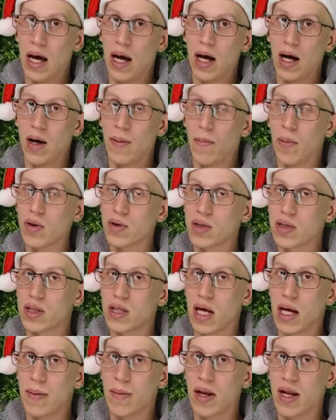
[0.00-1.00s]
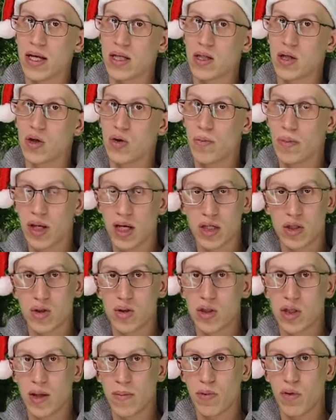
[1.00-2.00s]
most of the time it has to do
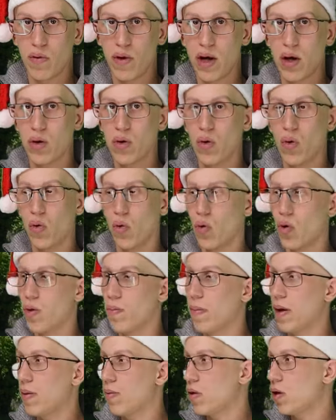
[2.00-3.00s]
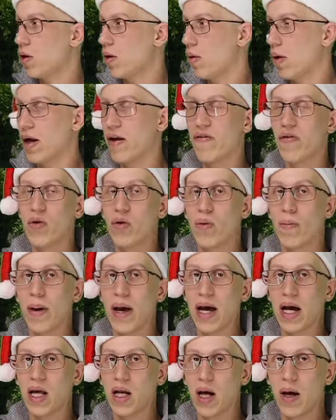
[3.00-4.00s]
because you slipped around, or maybe if you were
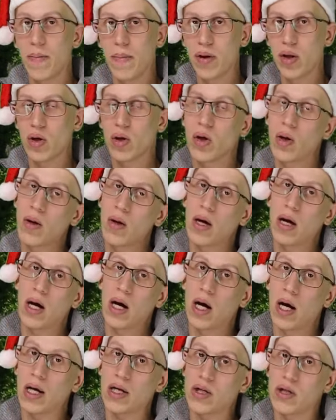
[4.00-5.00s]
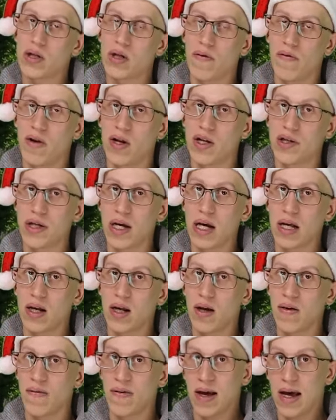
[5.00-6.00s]
backing up and you caught yourself in a
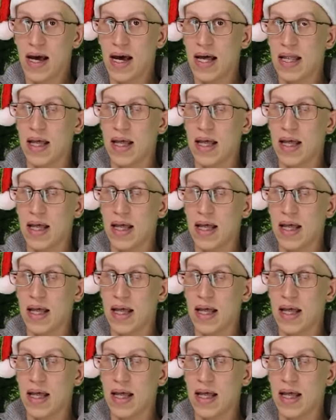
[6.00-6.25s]
jackknife,